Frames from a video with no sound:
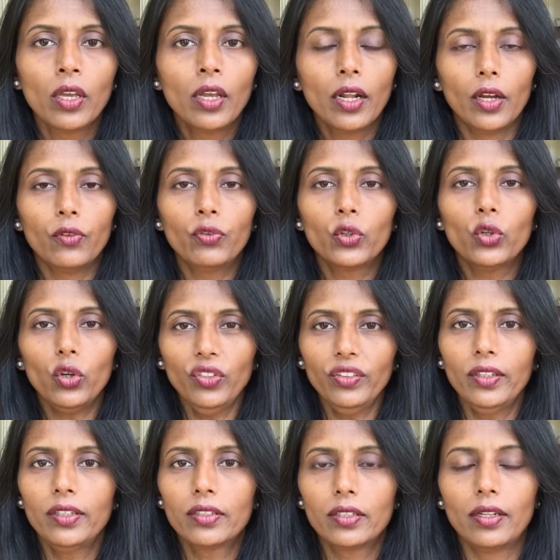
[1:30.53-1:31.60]
Now, if you go on the
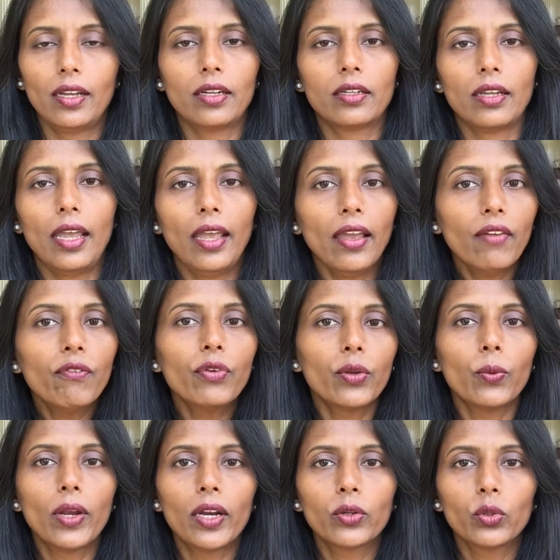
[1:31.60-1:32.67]
internet,
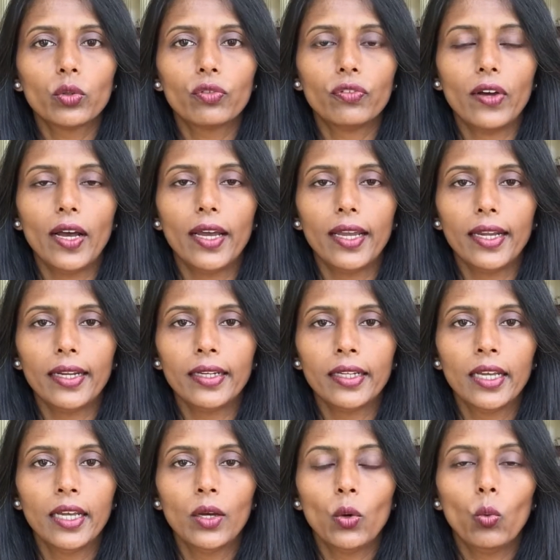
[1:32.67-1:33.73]
everywhere you'll find
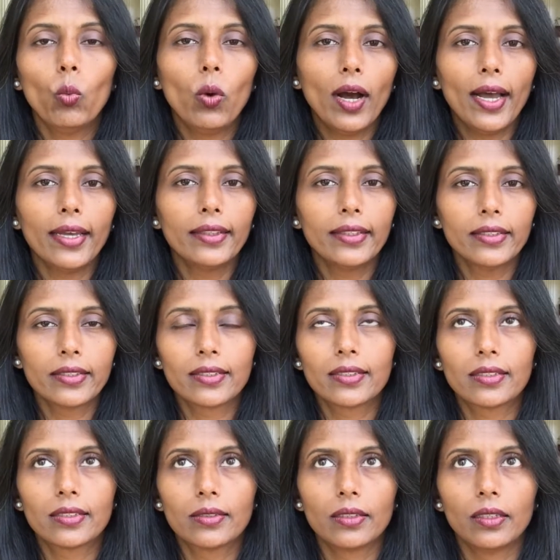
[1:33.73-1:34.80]
why
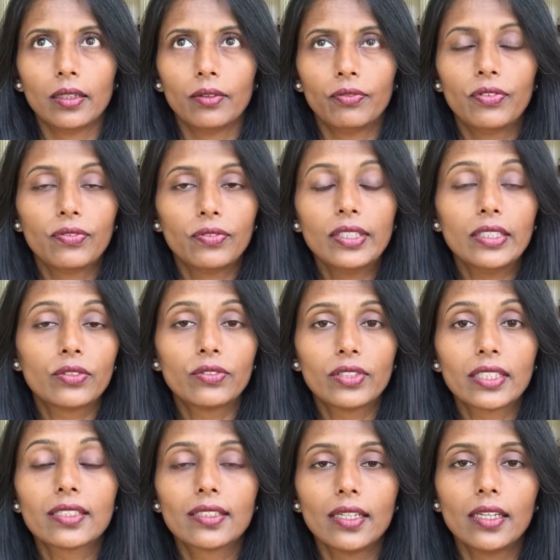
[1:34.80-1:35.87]
these
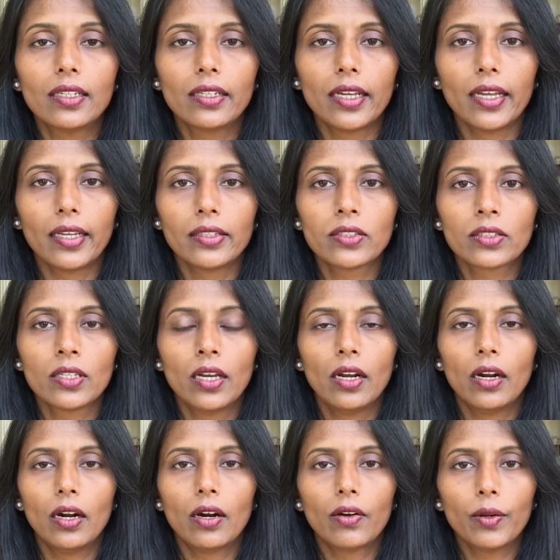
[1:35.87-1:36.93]
16 days
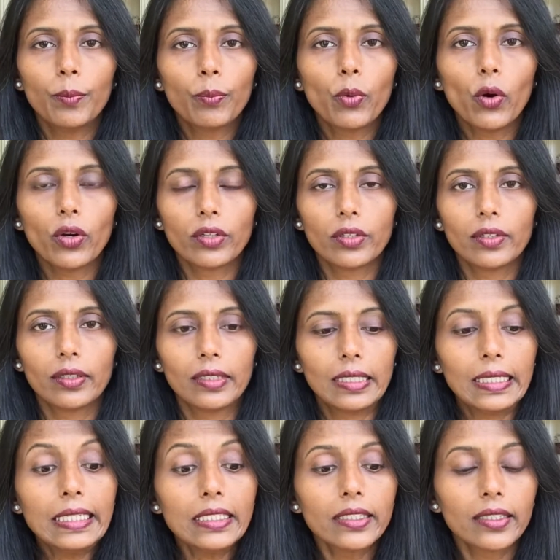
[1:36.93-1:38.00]
are important. And in
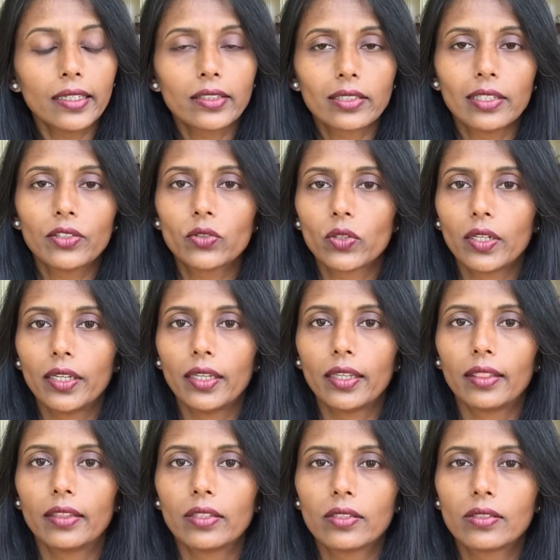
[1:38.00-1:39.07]
India, it's literally
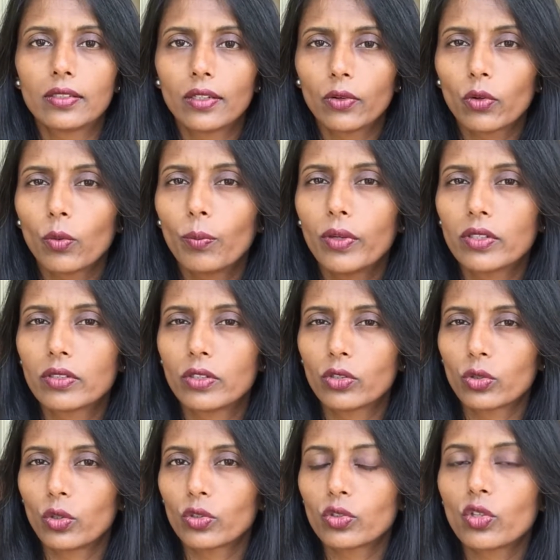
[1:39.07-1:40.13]
the zero business
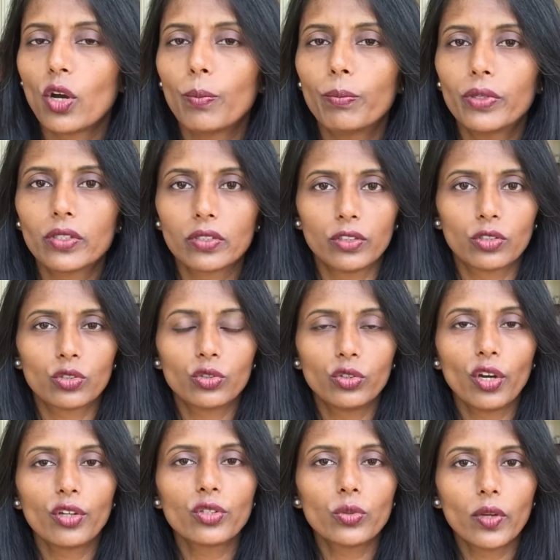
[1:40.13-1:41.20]
or stop business. Do
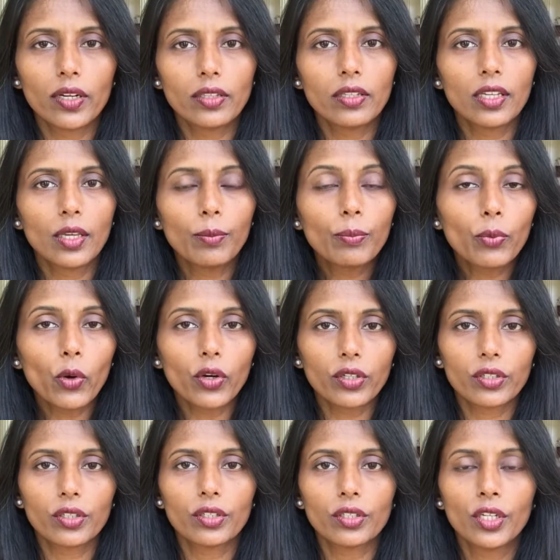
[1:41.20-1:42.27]
not do anything
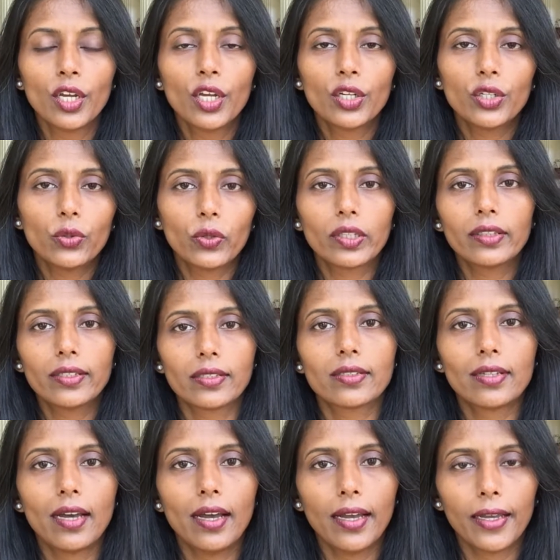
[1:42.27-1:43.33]
important during this
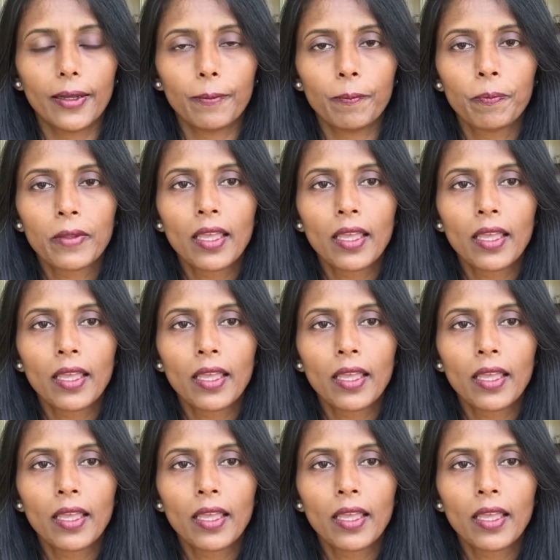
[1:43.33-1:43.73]
time.